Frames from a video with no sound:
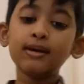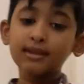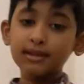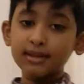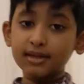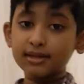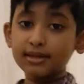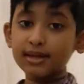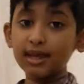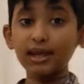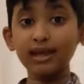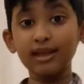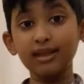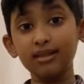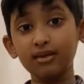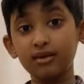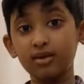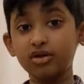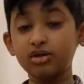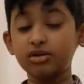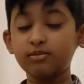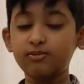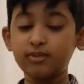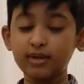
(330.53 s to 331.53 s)
The second
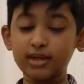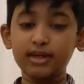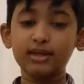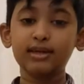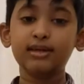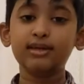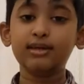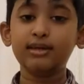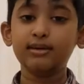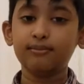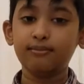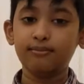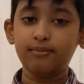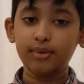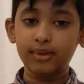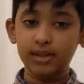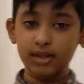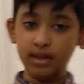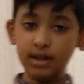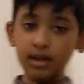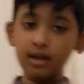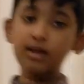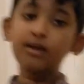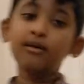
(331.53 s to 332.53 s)
law is pretty simple.
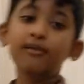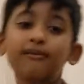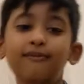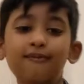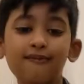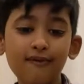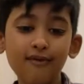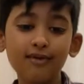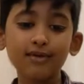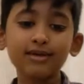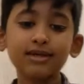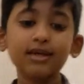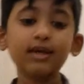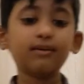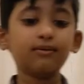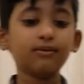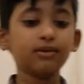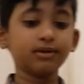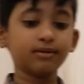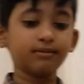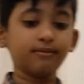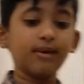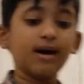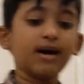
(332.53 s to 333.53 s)
Force
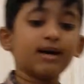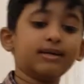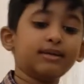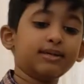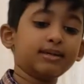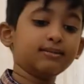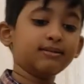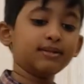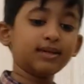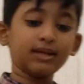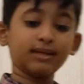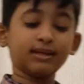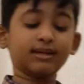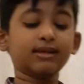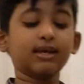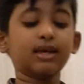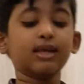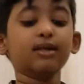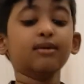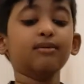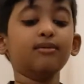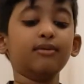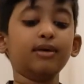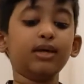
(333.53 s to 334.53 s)
equals mass times
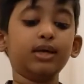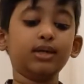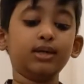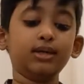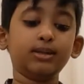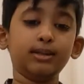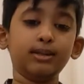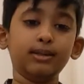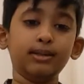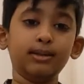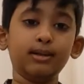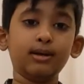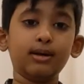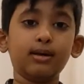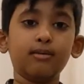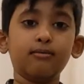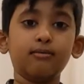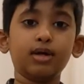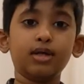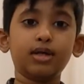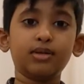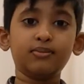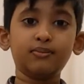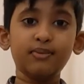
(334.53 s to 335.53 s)
acceleration.
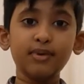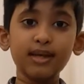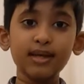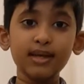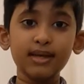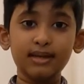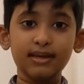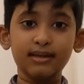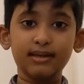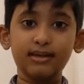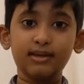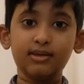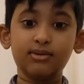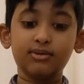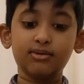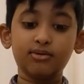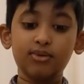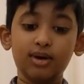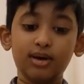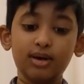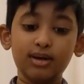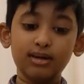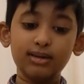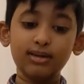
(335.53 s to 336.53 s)
That's pretty easy to
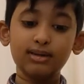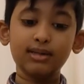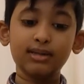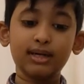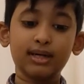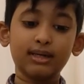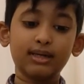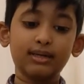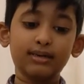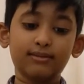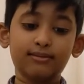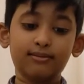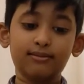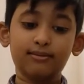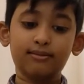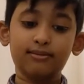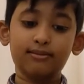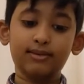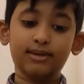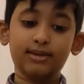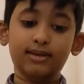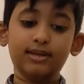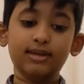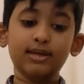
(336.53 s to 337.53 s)
draw inside of a
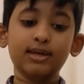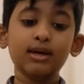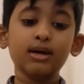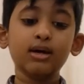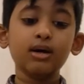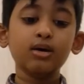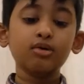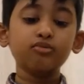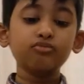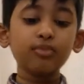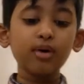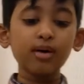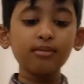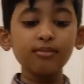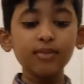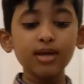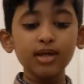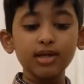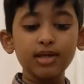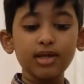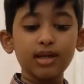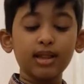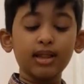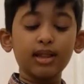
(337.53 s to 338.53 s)
bit. Remember
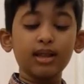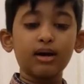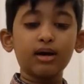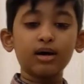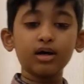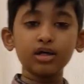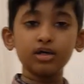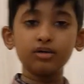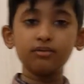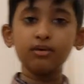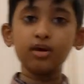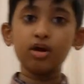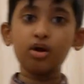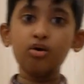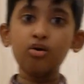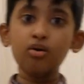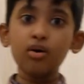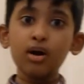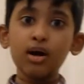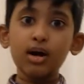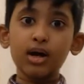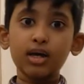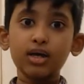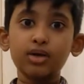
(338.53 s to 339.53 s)
in the last video
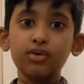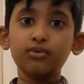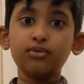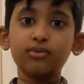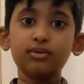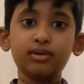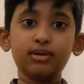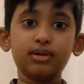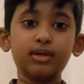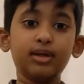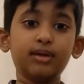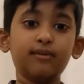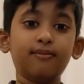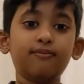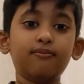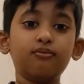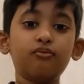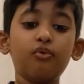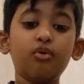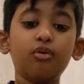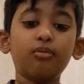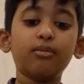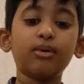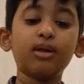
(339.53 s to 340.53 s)
I used the
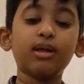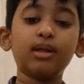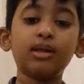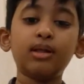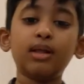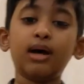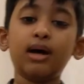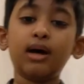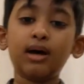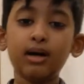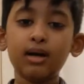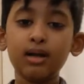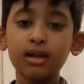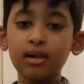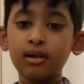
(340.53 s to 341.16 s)
formula